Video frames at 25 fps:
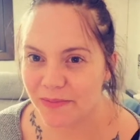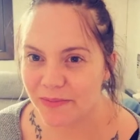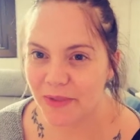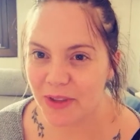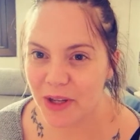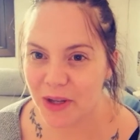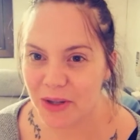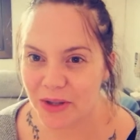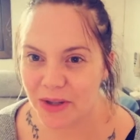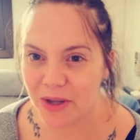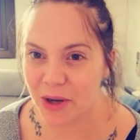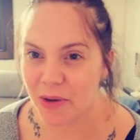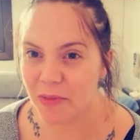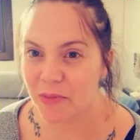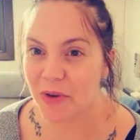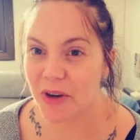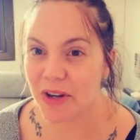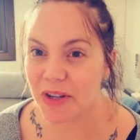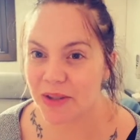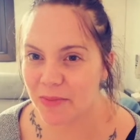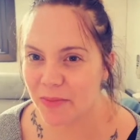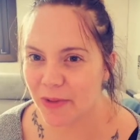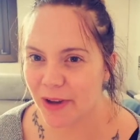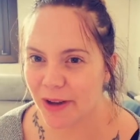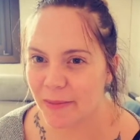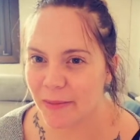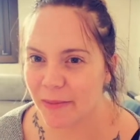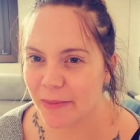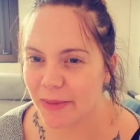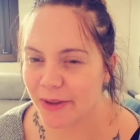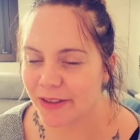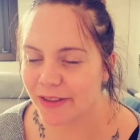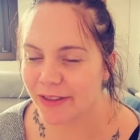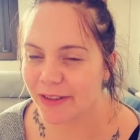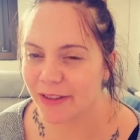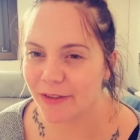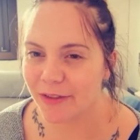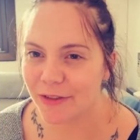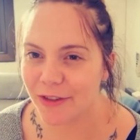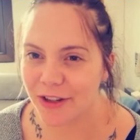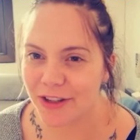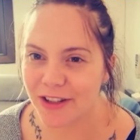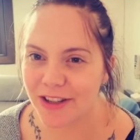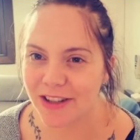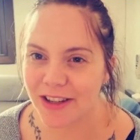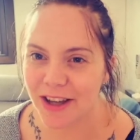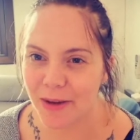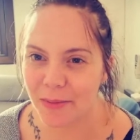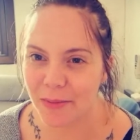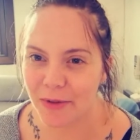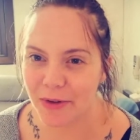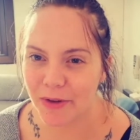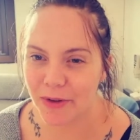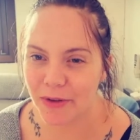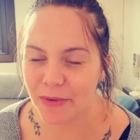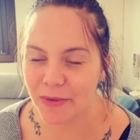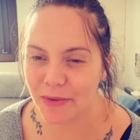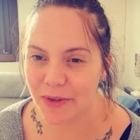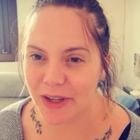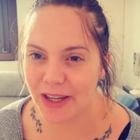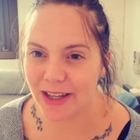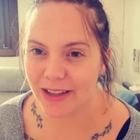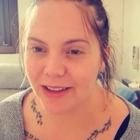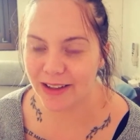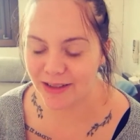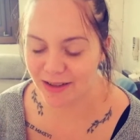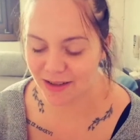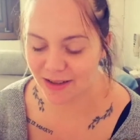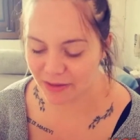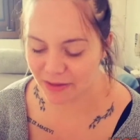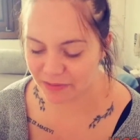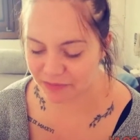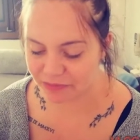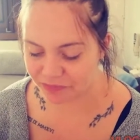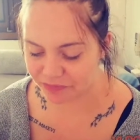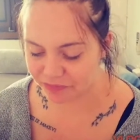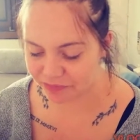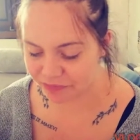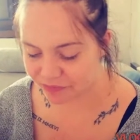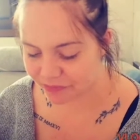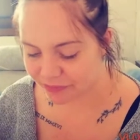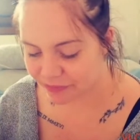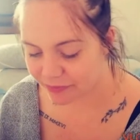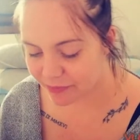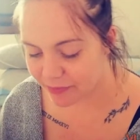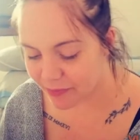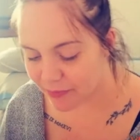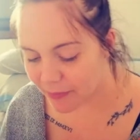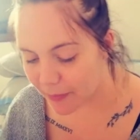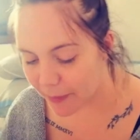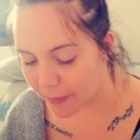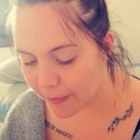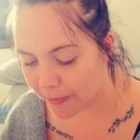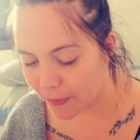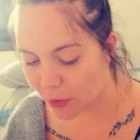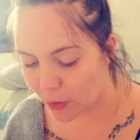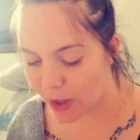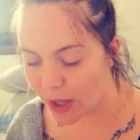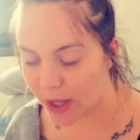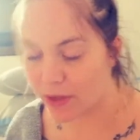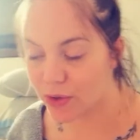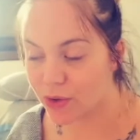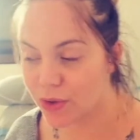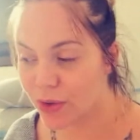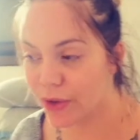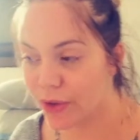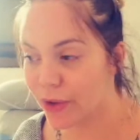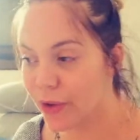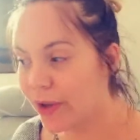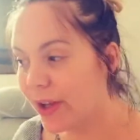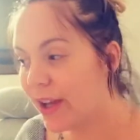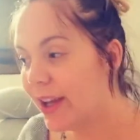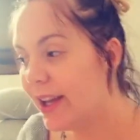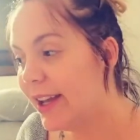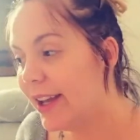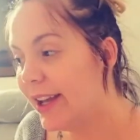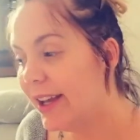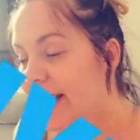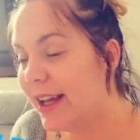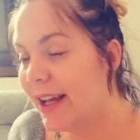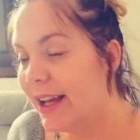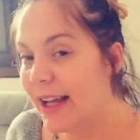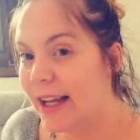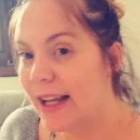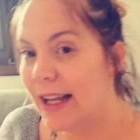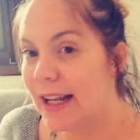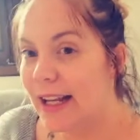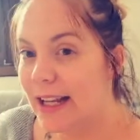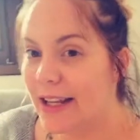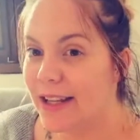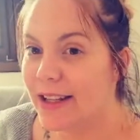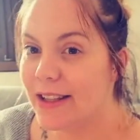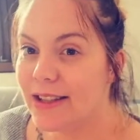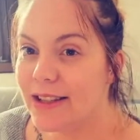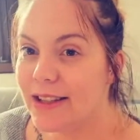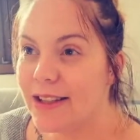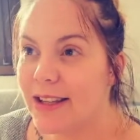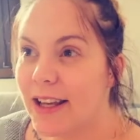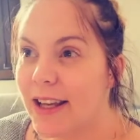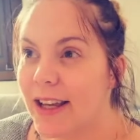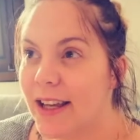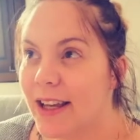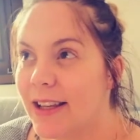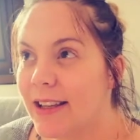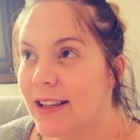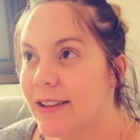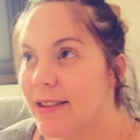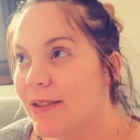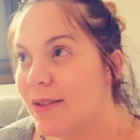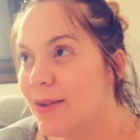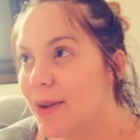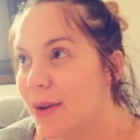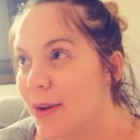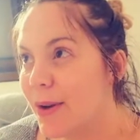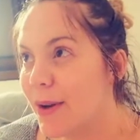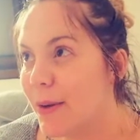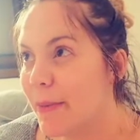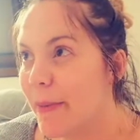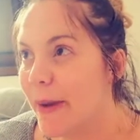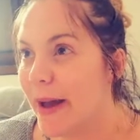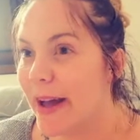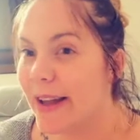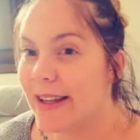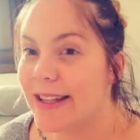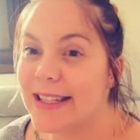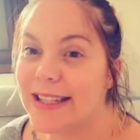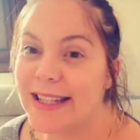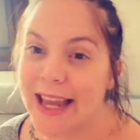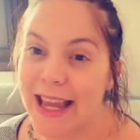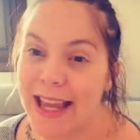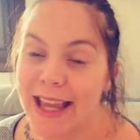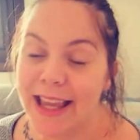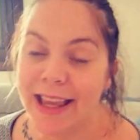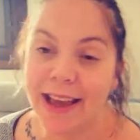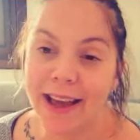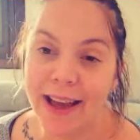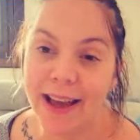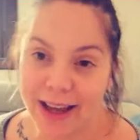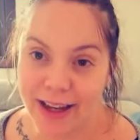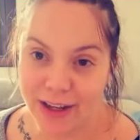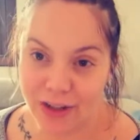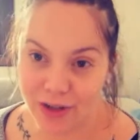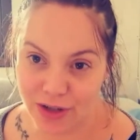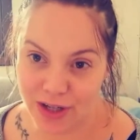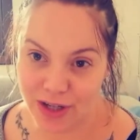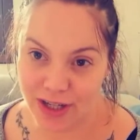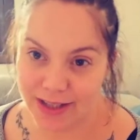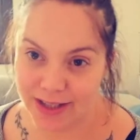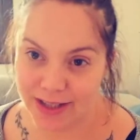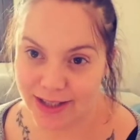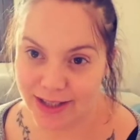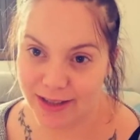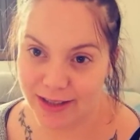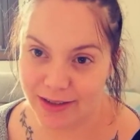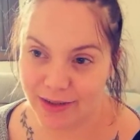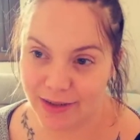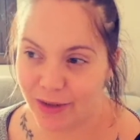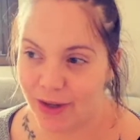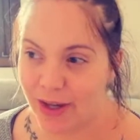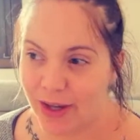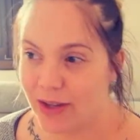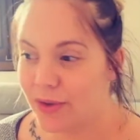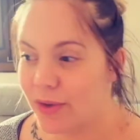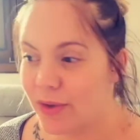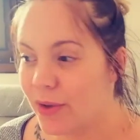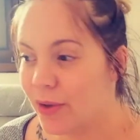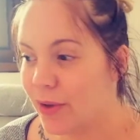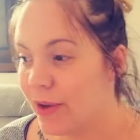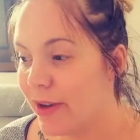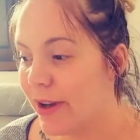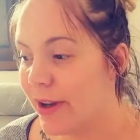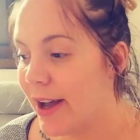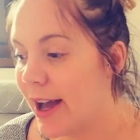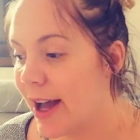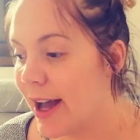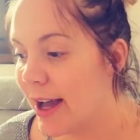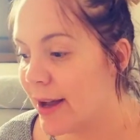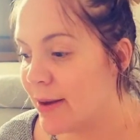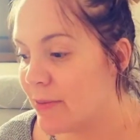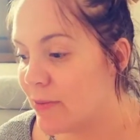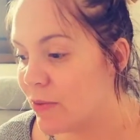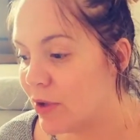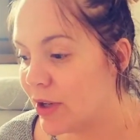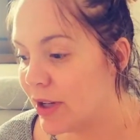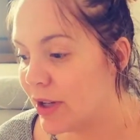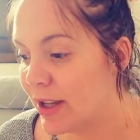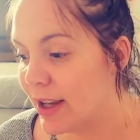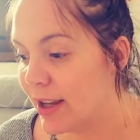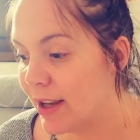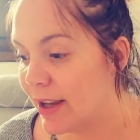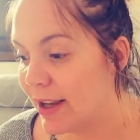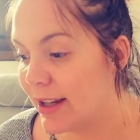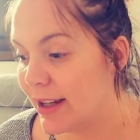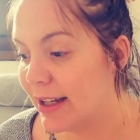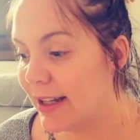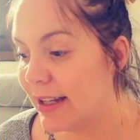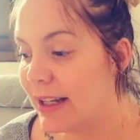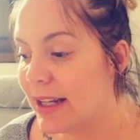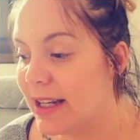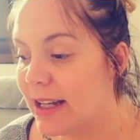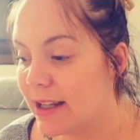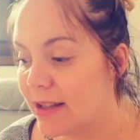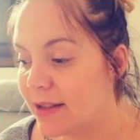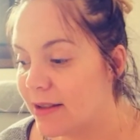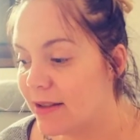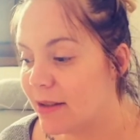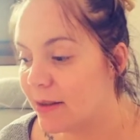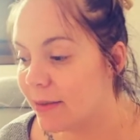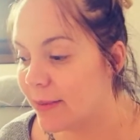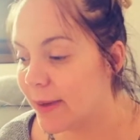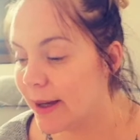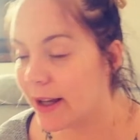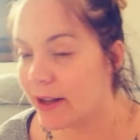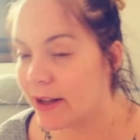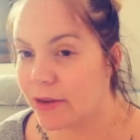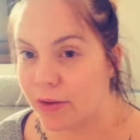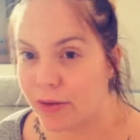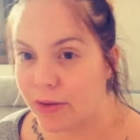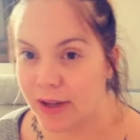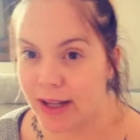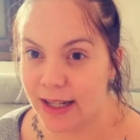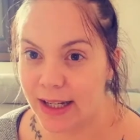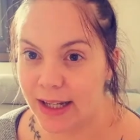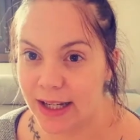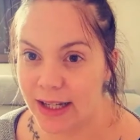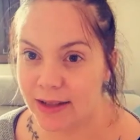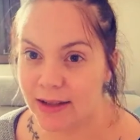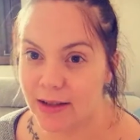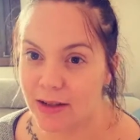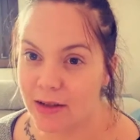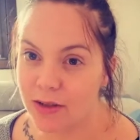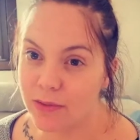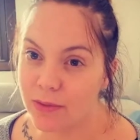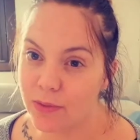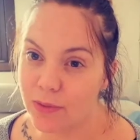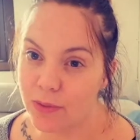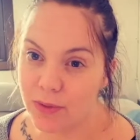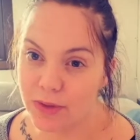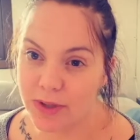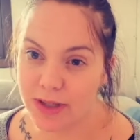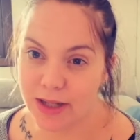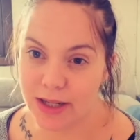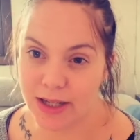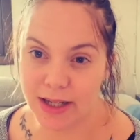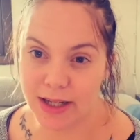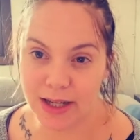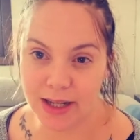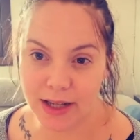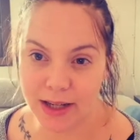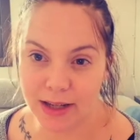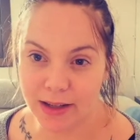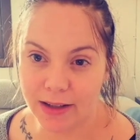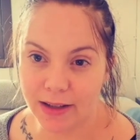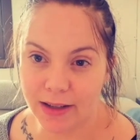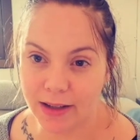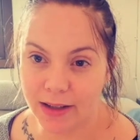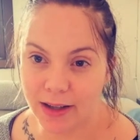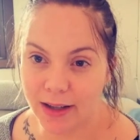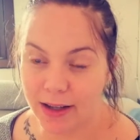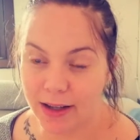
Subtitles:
using a breast pump in the first couple of weeks. Okay, so let's talk about staying hydrated. Okay, so I'm drinking at least about 3 liters of water a day.